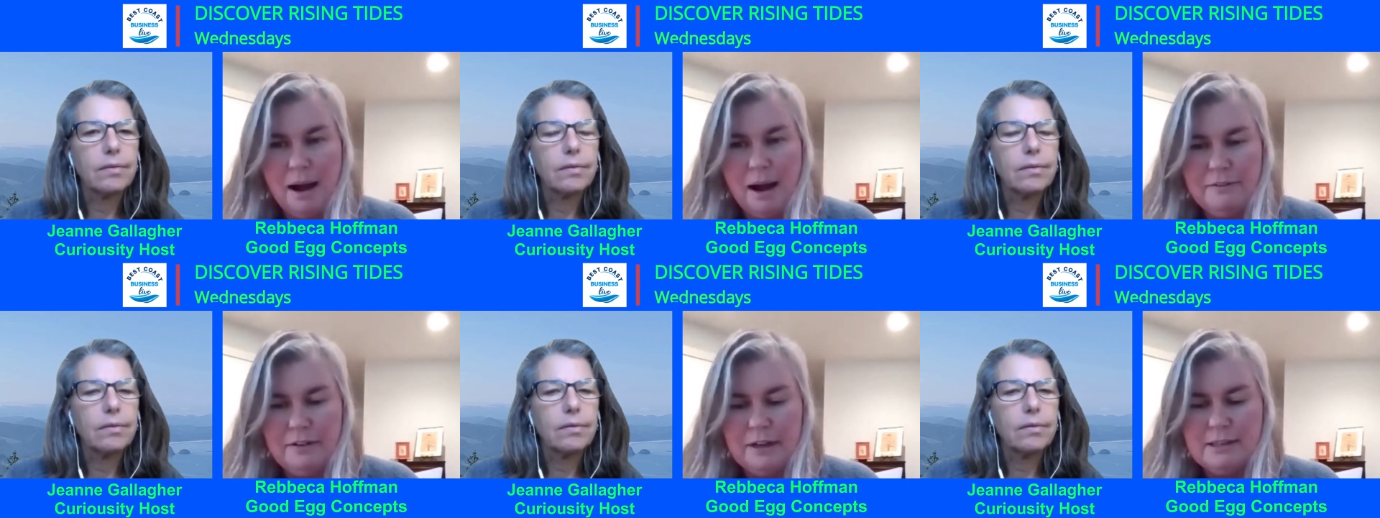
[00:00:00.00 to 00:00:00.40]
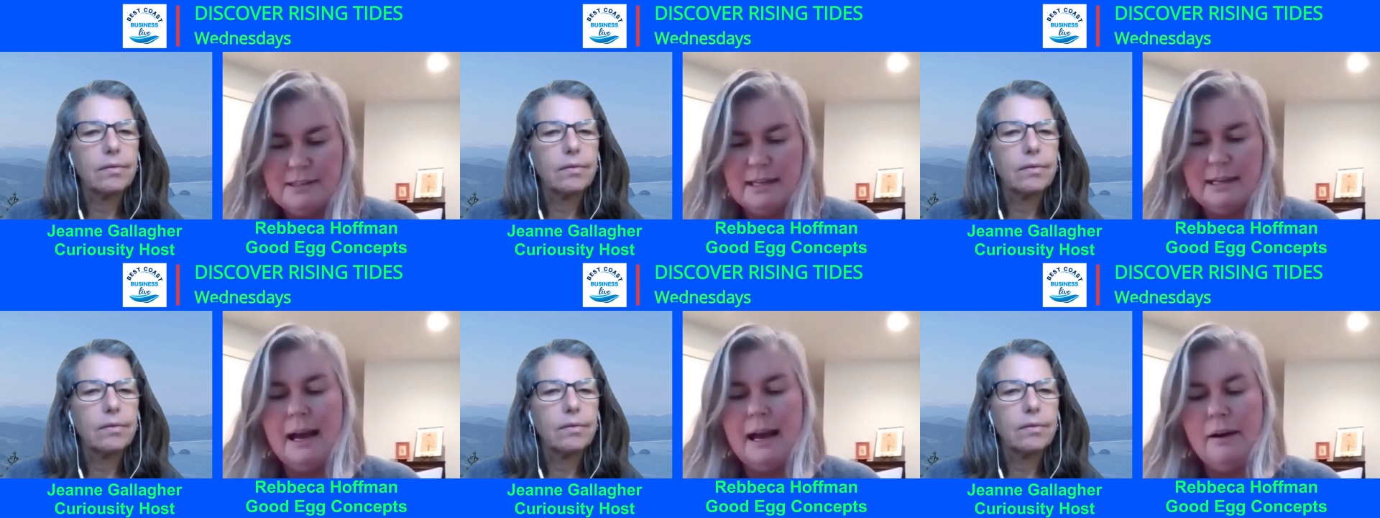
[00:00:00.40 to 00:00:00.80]

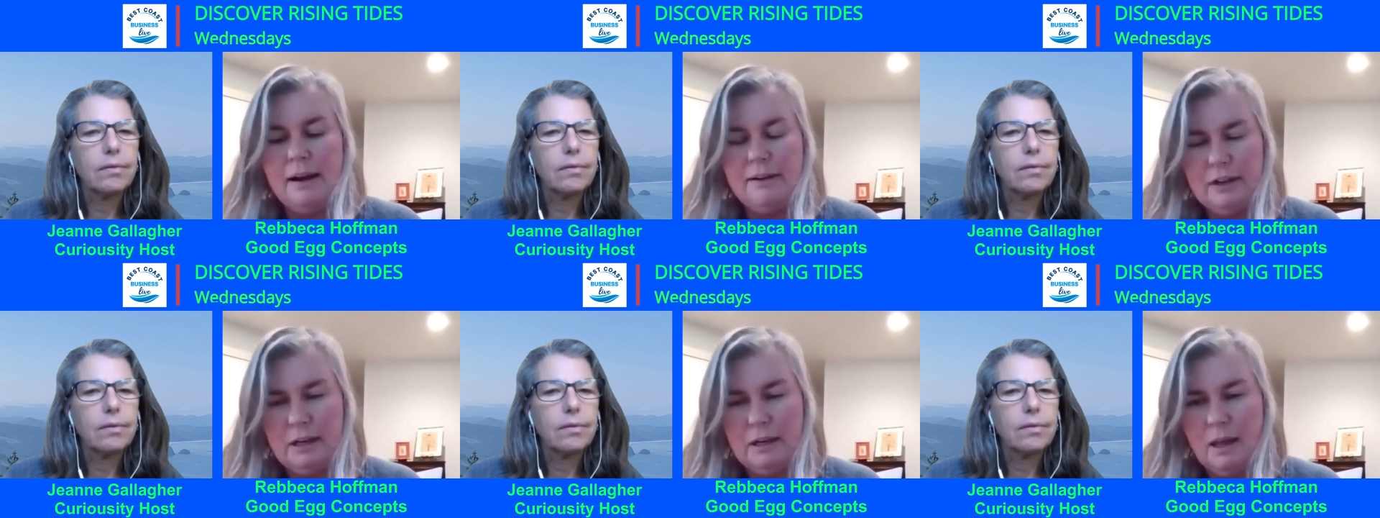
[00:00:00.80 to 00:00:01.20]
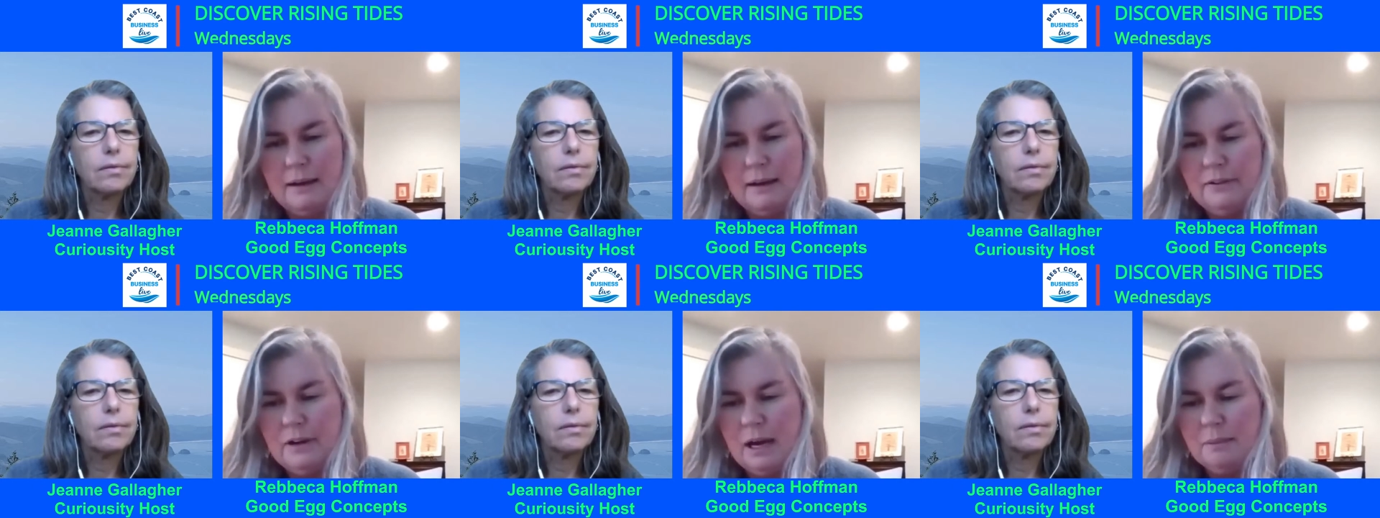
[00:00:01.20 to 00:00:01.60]
Speaker 1: nonprofits and now
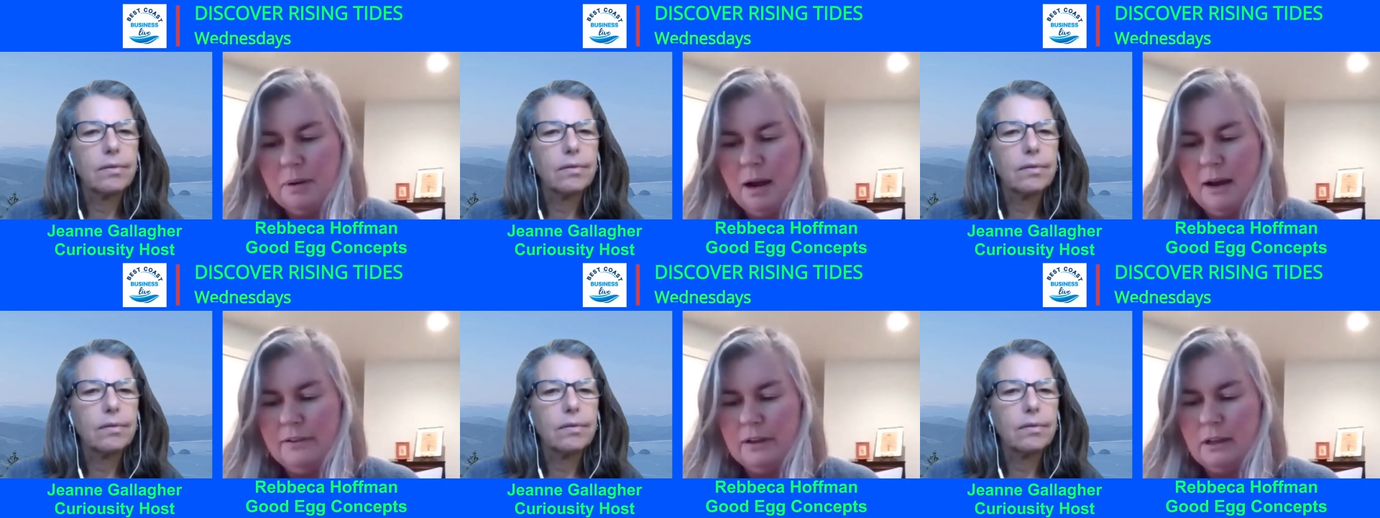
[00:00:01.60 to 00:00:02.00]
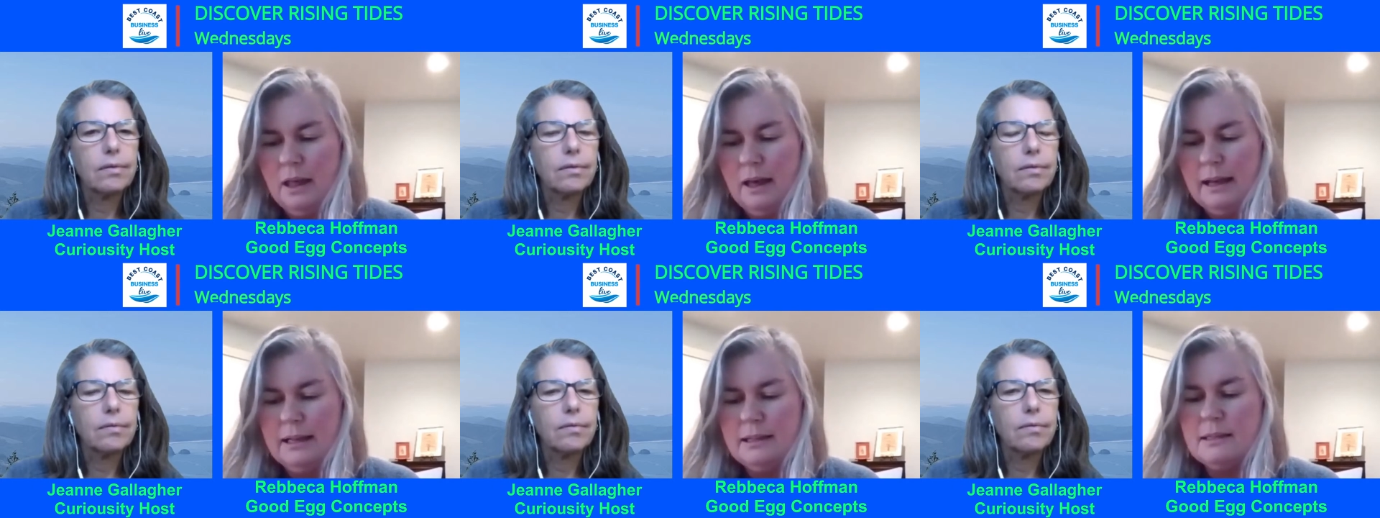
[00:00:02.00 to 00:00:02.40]
having a lot of
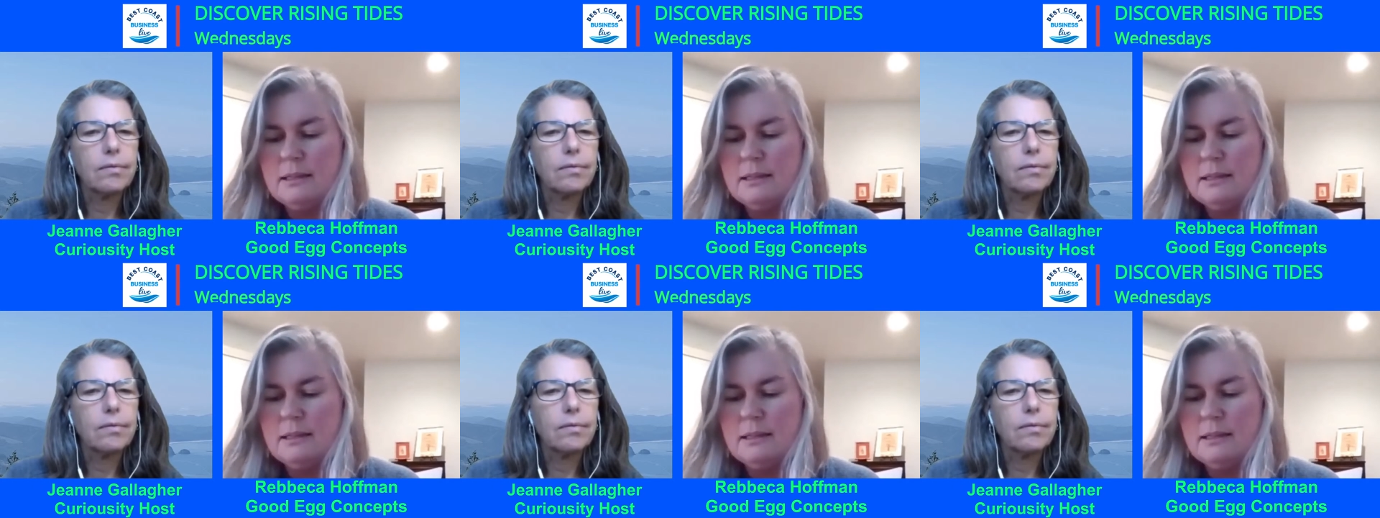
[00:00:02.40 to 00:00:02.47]
nonprofit